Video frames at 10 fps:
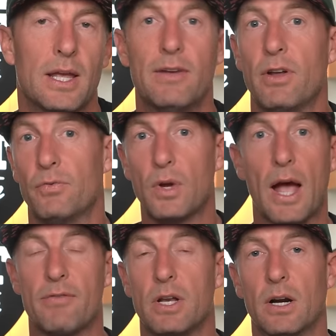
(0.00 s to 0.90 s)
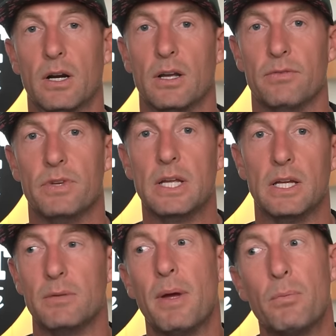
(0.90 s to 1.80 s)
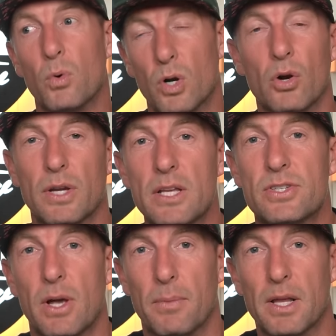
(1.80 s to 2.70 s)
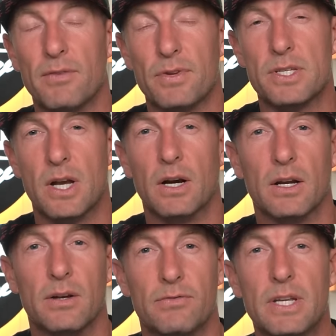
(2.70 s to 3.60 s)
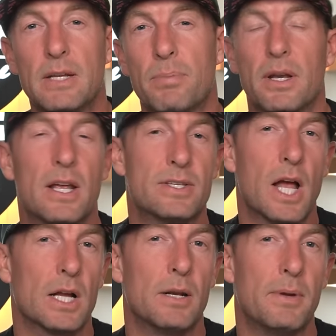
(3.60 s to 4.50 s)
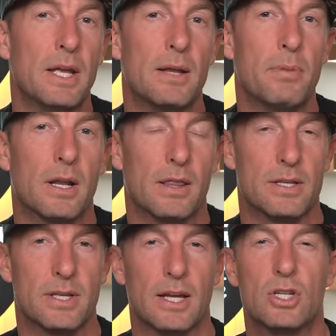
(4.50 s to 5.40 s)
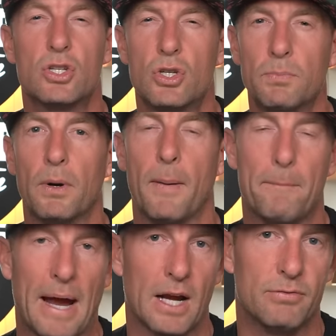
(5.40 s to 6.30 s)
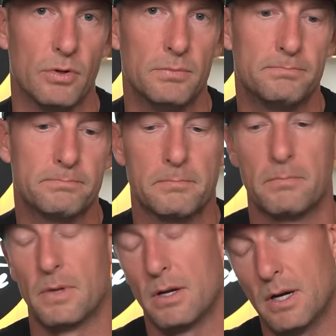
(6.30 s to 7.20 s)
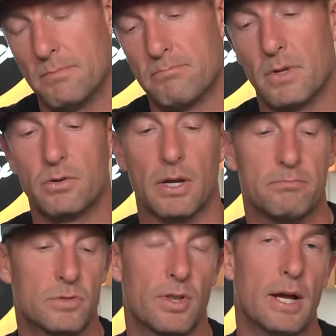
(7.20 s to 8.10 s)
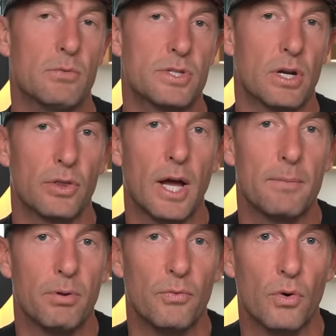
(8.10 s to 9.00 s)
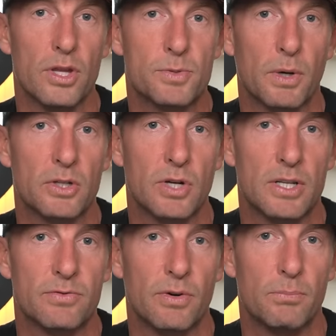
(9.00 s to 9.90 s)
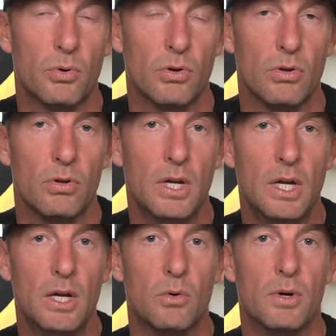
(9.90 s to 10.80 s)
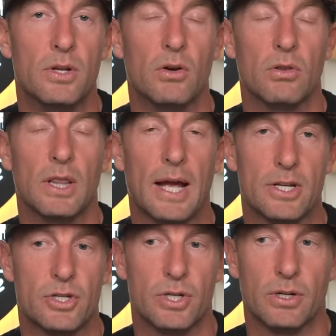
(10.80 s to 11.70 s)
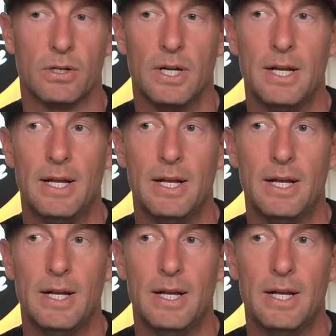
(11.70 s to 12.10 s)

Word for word: even if we have an area of need, maybe we'll go get somebody if it's an area of need, but it's not going to be anybody that's like super impactful. All right. Okay. So that was their thought before the spring transfer portal window last year.